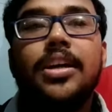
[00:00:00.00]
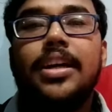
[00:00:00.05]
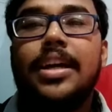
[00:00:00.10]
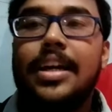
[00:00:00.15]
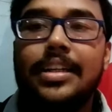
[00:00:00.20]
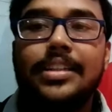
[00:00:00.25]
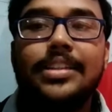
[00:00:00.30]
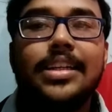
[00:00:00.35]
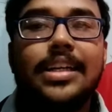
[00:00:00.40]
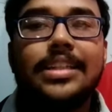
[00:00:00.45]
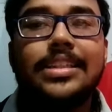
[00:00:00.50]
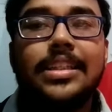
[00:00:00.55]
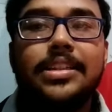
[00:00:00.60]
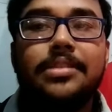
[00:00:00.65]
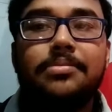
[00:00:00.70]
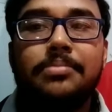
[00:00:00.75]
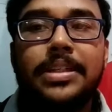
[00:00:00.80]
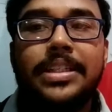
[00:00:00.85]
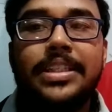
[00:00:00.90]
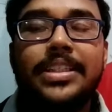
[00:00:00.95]
and the other
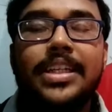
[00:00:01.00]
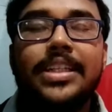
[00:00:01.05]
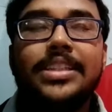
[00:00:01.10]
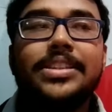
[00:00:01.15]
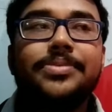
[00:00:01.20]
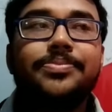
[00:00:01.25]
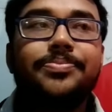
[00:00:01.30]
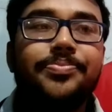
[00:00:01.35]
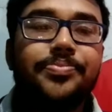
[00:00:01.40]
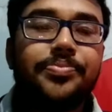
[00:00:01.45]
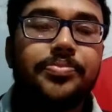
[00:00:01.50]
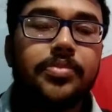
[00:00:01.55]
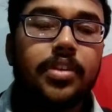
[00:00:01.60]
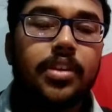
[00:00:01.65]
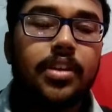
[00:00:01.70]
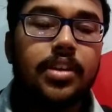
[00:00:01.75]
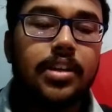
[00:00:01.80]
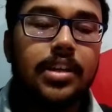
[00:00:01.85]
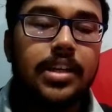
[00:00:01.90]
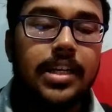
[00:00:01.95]
medias.
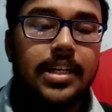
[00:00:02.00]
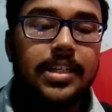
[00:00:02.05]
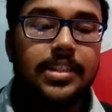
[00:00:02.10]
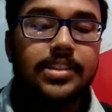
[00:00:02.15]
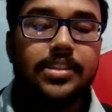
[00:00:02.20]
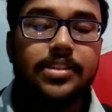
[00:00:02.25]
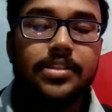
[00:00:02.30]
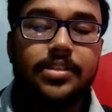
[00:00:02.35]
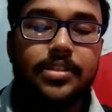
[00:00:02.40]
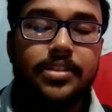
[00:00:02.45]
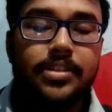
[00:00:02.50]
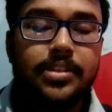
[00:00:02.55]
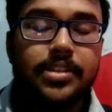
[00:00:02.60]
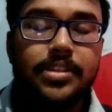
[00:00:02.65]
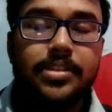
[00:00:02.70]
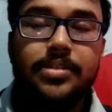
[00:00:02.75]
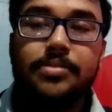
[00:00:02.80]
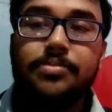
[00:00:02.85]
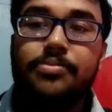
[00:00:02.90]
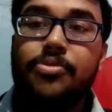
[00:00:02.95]
And
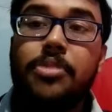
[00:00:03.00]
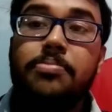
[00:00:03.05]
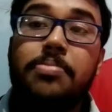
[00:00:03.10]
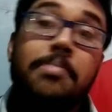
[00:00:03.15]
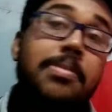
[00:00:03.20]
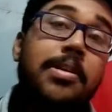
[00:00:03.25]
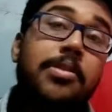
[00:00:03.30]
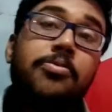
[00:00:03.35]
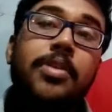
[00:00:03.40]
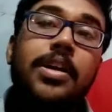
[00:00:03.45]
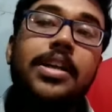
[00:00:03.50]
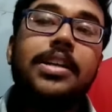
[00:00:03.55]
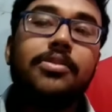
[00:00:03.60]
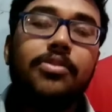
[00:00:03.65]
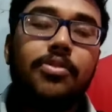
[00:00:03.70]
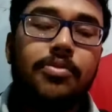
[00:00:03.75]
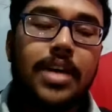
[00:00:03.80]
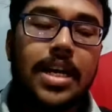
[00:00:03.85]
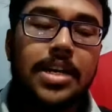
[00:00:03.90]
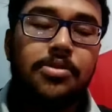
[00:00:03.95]
for paper 1,
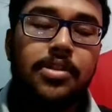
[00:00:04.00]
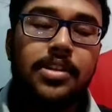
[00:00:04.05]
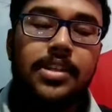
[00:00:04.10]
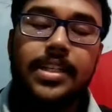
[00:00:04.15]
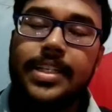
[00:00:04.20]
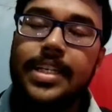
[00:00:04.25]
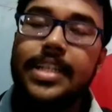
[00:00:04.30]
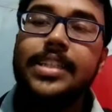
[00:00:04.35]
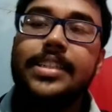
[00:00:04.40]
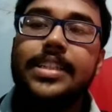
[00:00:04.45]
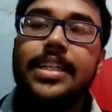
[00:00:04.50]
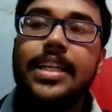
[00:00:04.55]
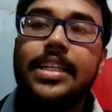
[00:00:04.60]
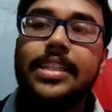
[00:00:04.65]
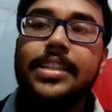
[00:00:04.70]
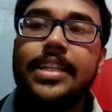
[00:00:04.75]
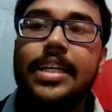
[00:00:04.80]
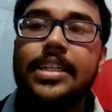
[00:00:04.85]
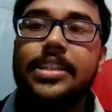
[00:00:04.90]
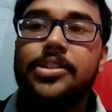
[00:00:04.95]
I will again tell
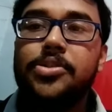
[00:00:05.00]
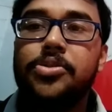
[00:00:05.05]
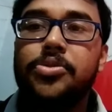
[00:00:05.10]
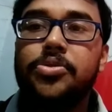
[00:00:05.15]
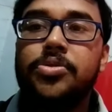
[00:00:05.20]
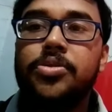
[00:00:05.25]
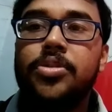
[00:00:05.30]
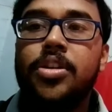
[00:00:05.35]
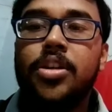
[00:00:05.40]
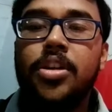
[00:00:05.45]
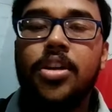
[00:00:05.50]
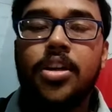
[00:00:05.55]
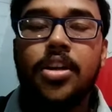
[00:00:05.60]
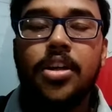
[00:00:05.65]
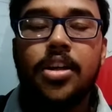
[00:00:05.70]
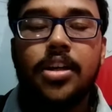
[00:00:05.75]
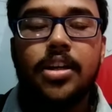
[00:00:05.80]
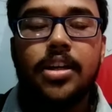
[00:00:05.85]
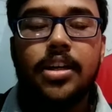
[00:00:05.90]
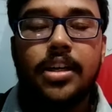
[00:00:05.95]
that to
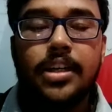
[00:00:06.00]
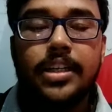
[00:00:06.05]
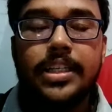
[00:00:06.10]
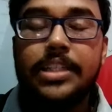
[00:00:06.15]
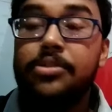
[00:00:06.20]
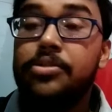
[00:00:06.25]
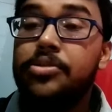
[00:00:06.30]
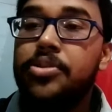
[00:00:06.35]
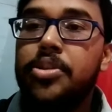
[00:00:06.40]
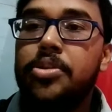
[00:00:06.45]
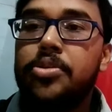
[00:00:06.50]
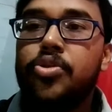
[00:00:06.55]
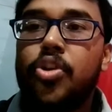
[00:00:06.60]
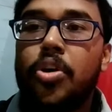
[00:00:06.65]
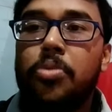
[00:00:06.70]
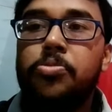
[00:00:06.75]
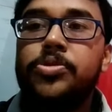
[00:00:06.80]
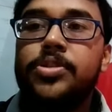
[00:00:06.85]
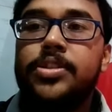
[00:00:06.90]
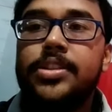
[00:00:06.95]
use your
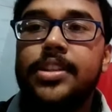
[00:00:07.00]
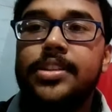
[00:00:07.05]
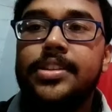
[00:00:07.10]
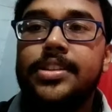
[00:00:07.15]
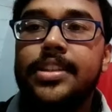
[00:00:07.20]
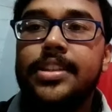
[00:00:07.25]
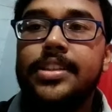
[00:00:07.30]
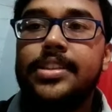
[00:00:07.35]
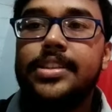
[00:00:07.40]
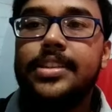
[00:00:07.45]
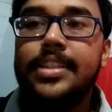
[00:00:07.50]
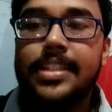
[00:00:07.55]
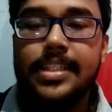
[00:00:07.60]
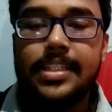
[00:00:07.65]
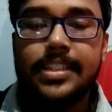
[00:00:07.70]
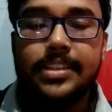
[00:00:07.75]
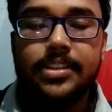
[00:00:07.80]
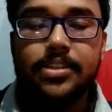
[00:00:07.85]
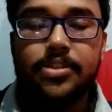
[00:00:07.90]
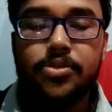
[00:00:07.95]
common senses
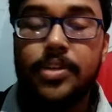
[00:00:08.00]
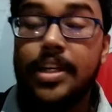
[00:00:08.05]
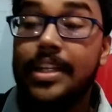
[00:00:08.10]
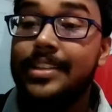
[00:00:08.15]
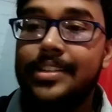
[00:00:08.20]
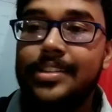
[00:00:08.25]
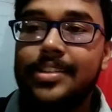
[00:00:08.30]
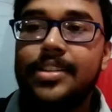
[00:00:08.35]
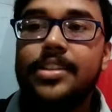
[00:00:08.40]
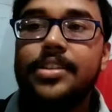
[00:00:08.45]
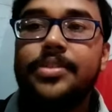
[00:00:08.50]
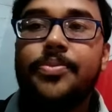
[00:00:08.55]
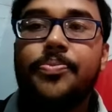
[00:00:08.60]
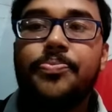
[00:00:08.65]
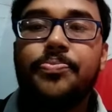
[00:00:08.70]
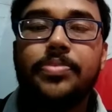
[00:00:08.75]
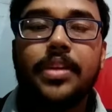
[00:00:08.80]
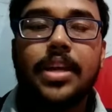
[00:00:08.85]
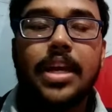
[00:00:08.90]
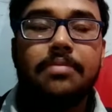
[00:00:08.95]
and to answer.
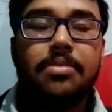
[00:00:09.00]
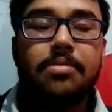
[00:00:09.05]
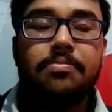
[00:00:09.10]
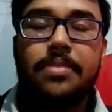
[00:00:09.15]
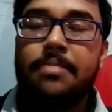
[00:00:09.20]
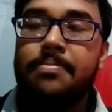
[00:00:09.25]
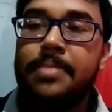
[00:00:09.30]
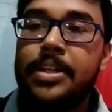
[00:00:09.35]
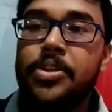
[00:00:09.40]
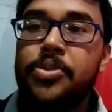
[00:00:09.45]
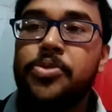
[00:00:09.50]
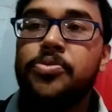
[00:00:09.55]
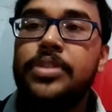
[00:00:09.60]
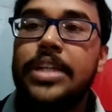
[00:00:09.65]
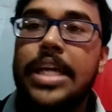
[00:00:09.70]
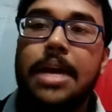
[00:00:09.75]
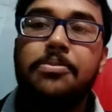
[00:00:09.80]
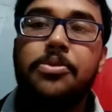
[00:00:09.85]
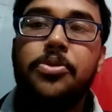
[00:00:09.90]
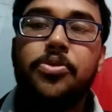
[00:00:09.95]
And for paper 2, you
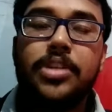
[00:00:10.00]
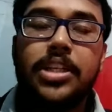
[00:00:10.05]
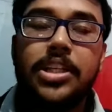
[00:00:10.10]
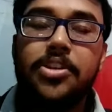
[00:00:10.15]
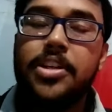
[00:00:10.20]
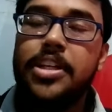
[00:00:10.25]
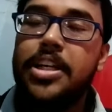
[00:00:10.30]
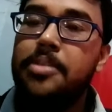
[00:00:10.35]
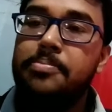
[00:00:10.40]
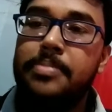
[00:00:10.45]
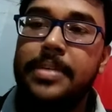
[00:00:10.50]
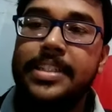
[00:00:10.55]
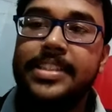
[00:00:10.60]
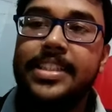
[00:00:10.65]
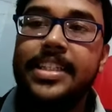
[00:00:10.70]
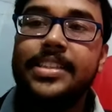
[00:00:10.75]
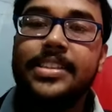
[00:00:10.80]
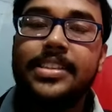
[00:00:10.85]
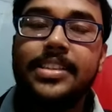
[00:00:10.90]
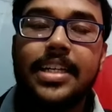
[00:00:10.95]
have to clear your
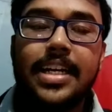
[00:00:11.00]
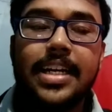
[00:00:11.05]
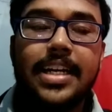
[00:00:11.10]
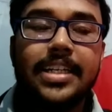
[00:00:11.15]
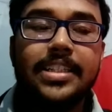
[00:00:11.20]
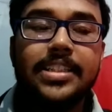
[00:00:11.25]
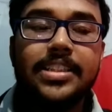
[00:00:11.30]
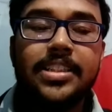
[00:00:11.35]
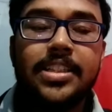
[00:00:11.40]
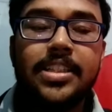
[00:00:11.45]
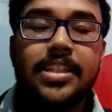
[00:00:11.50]
basics and